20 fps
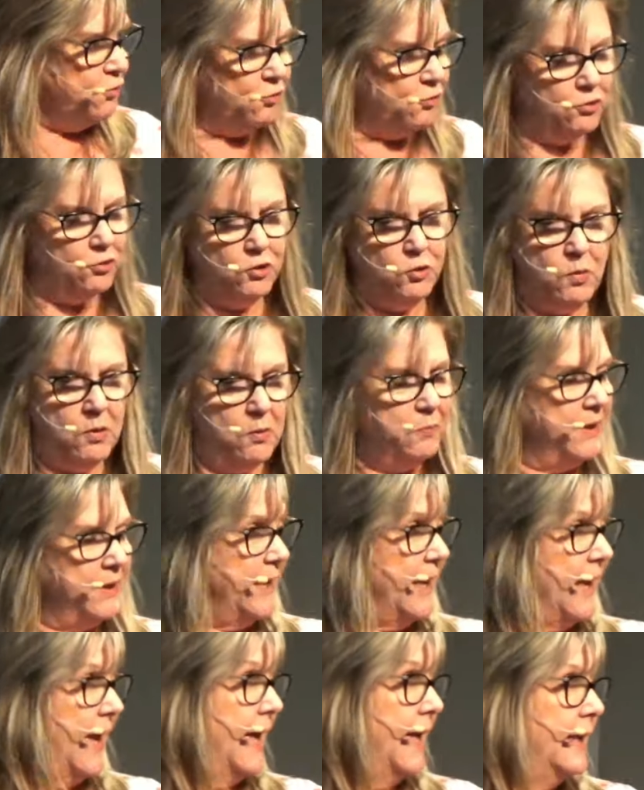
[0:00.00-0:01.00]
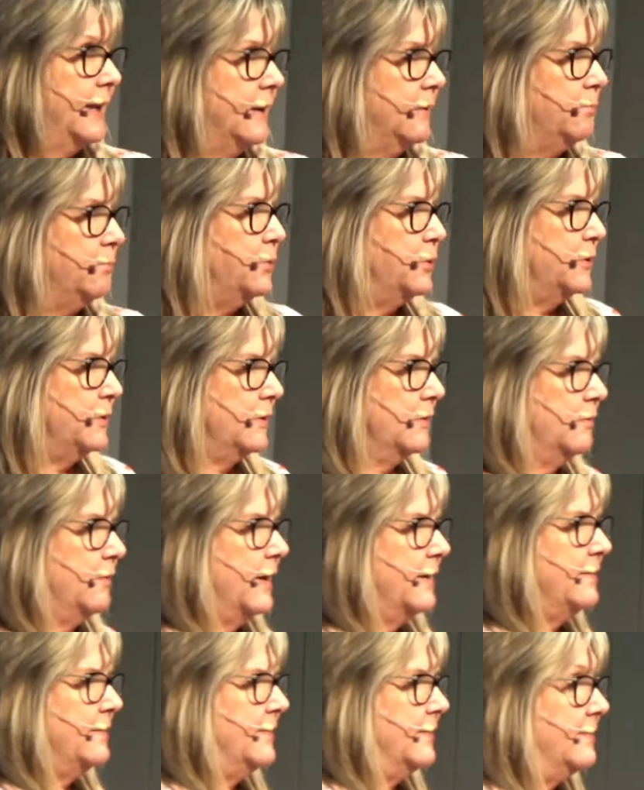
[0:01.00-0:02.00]
through what we can and put the
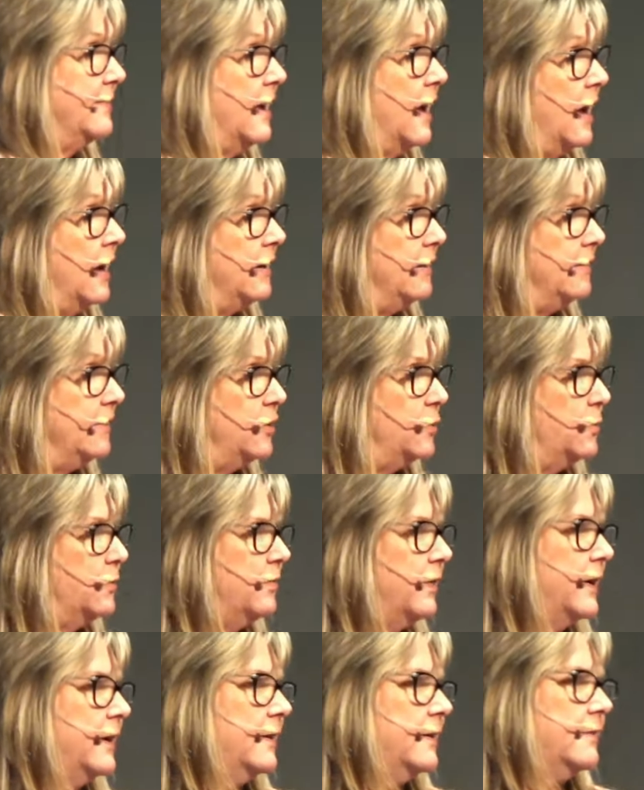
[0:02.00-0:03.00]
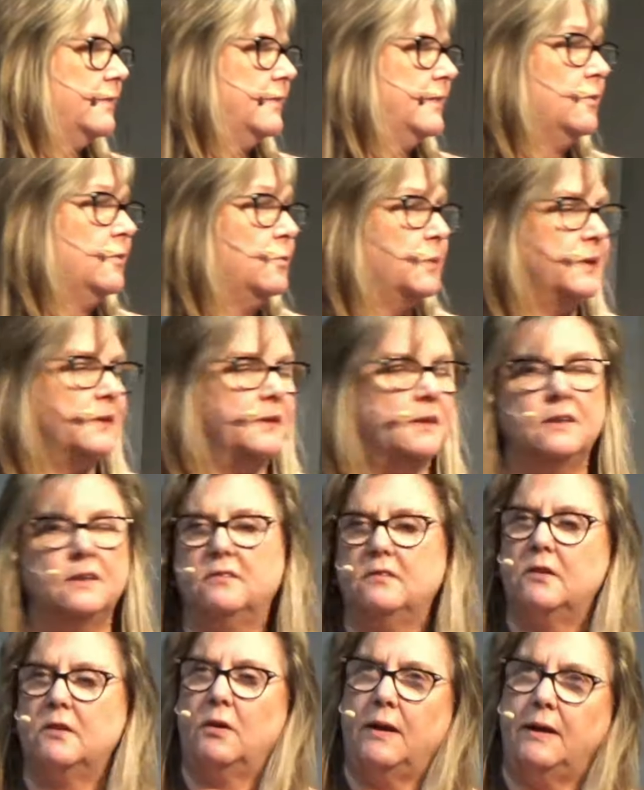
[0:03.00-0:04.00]
rest aside until we're ready to deal with it. And
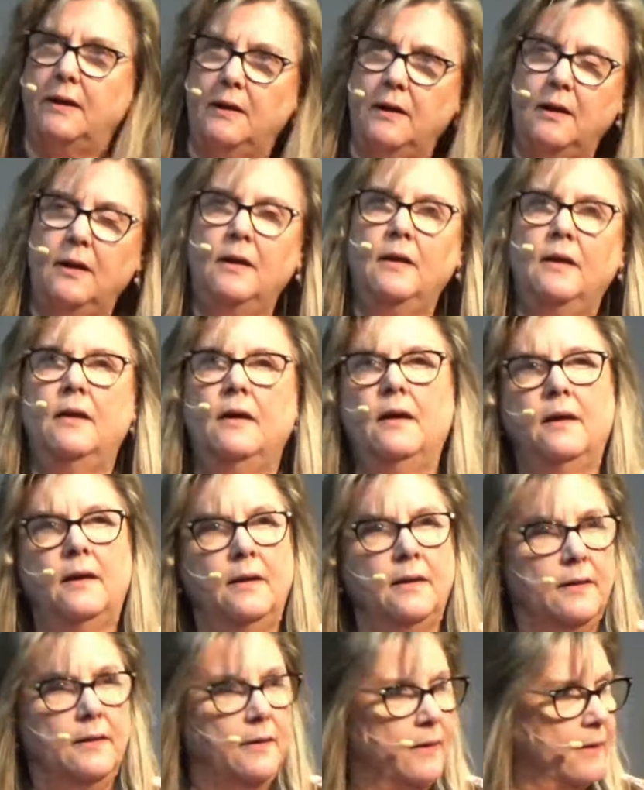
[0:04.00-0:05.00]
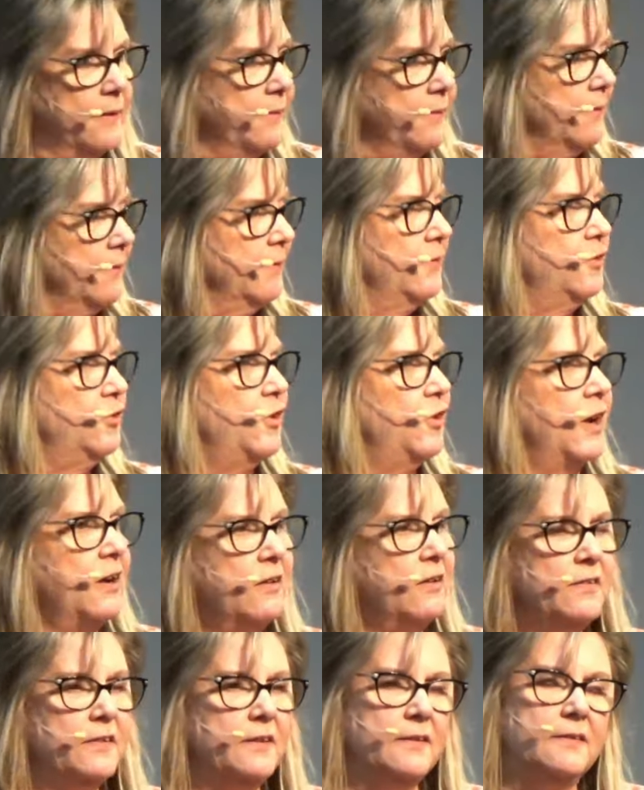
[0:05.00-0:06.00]
so I
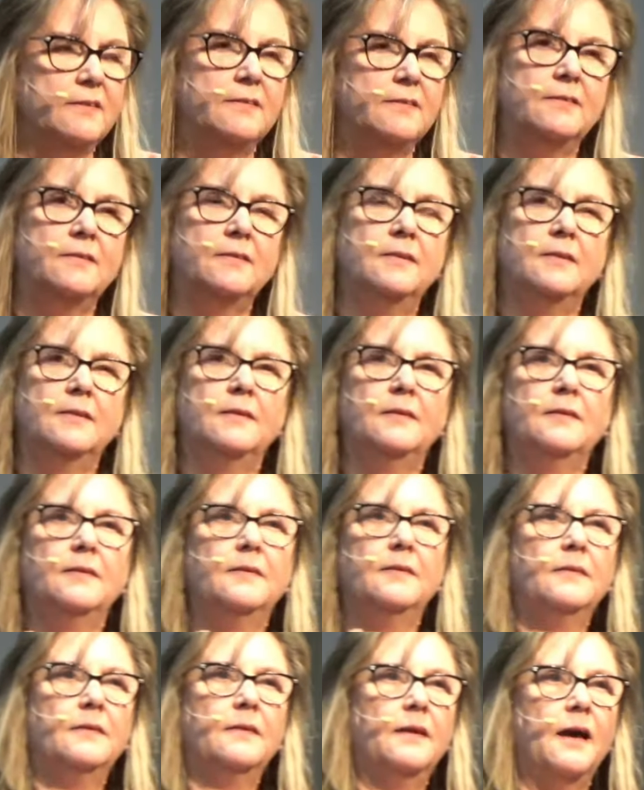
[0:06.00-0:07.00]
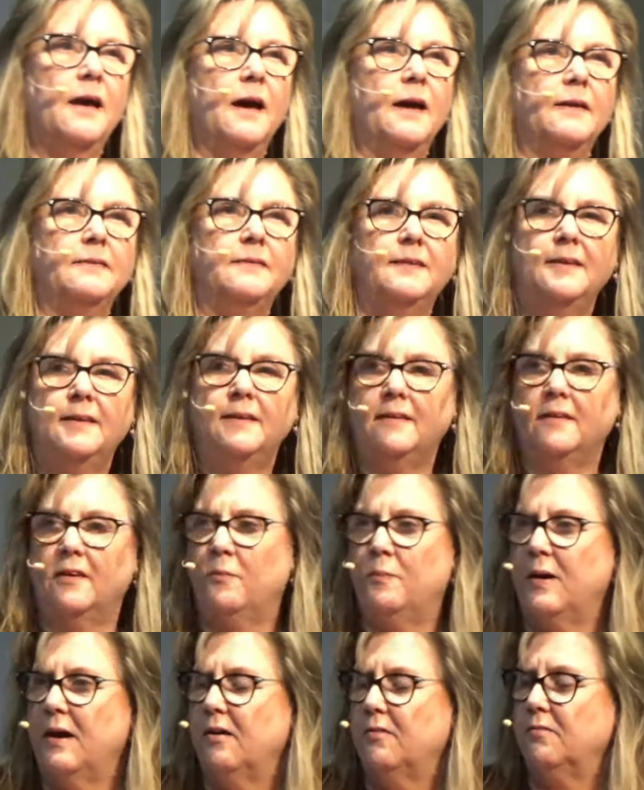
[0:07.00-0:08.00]
share this idea
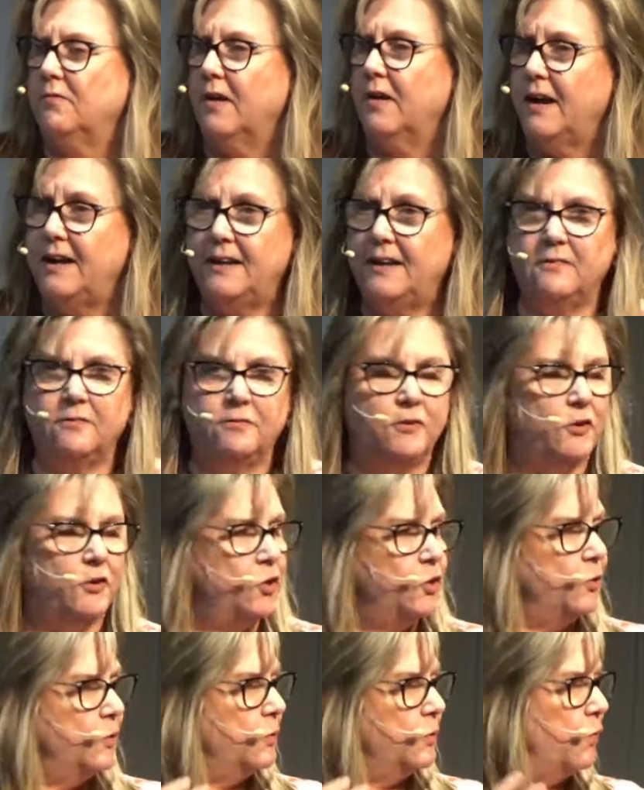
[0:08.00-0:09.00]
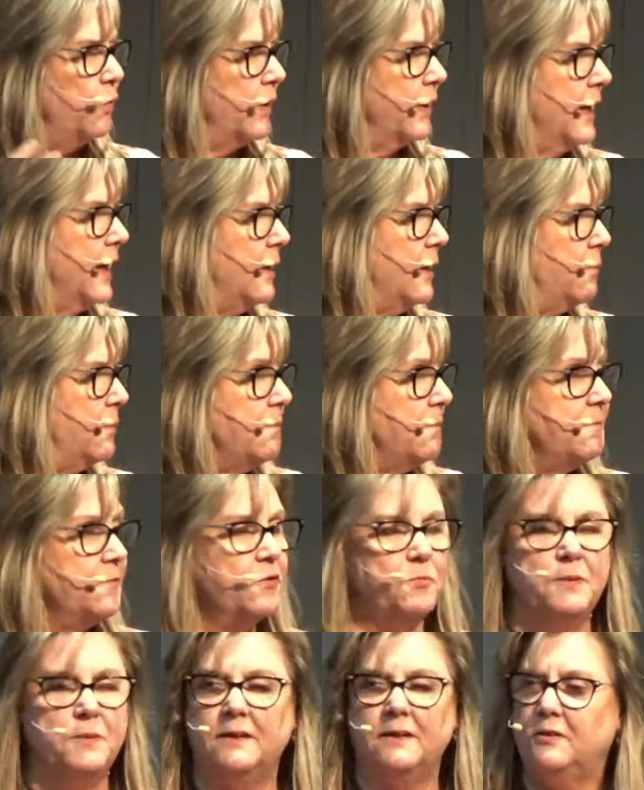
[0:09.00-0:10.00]
about writing for you, and what came up for
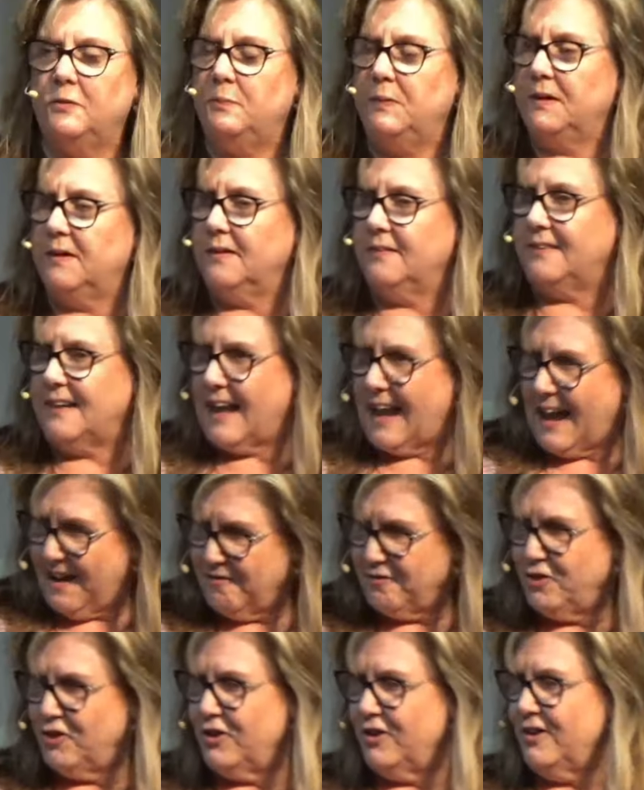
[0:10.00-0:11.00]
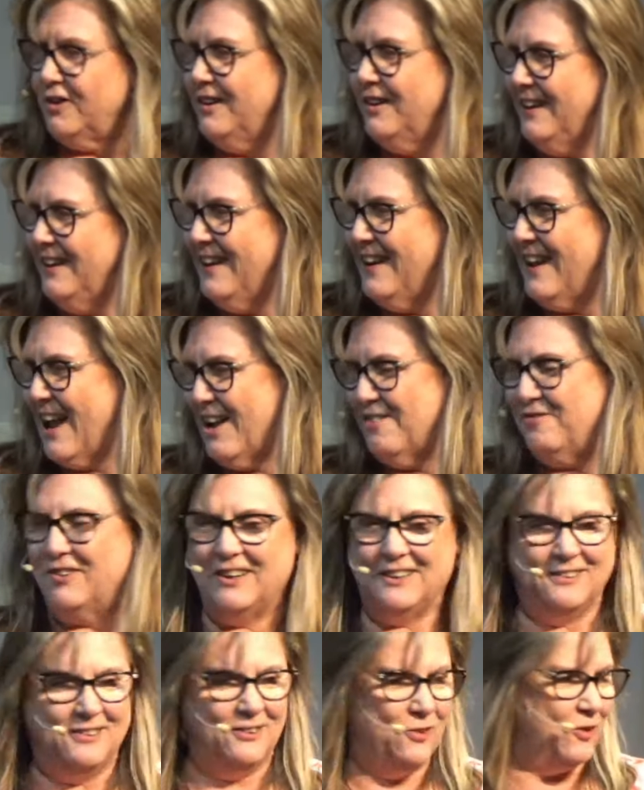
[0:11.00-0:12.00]
me is because after I
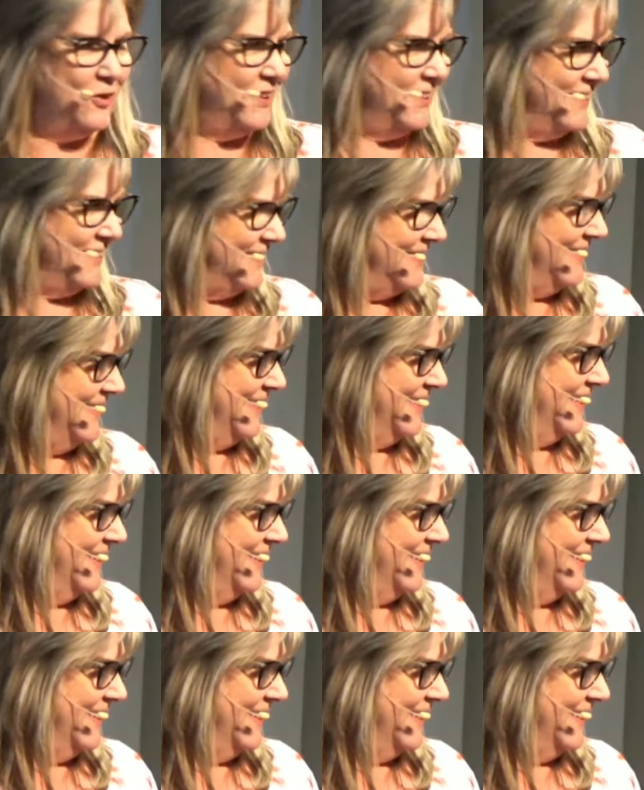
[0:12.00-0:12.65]
read Laura's